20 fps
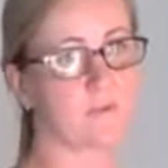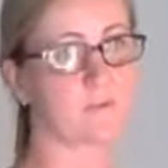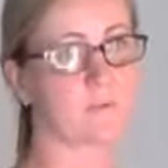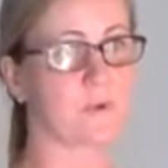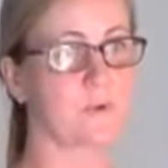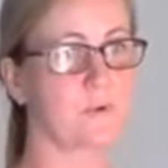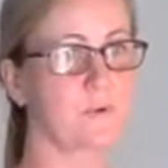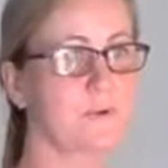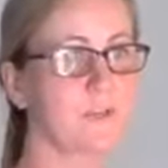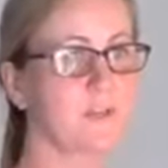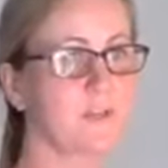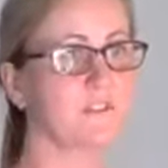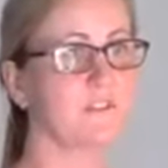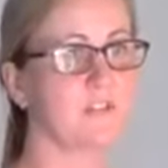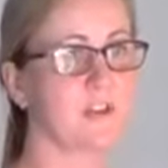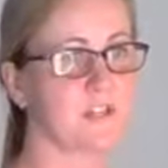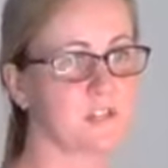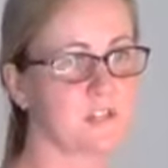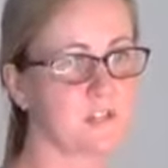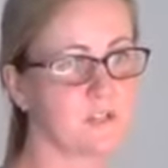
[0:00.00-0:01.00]
through and
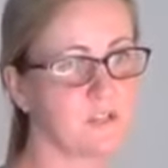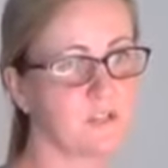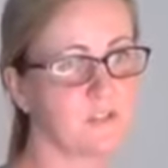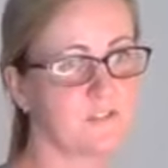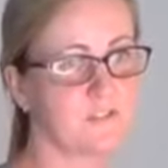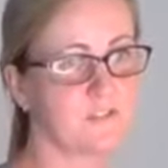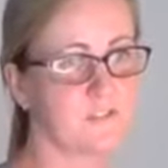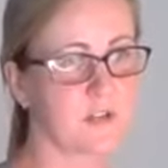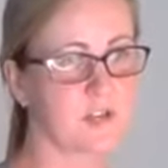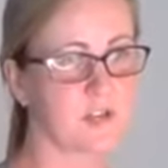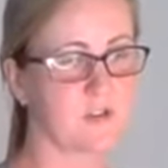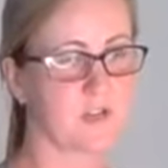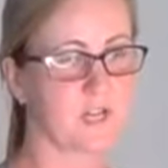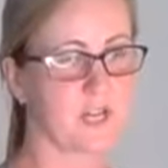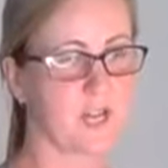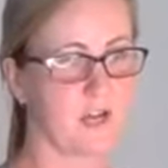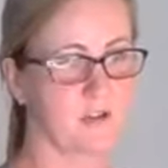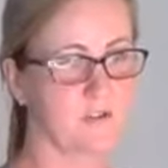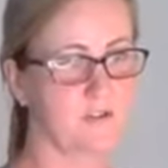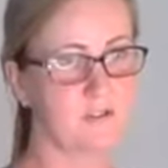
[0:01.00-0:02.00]
eventually you'll figure
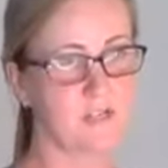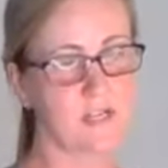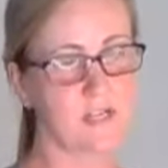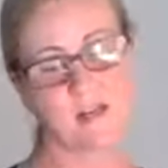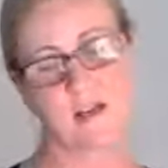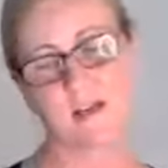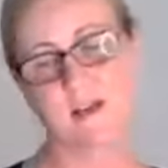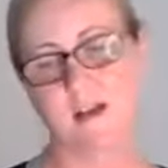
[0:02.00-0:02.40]
it out.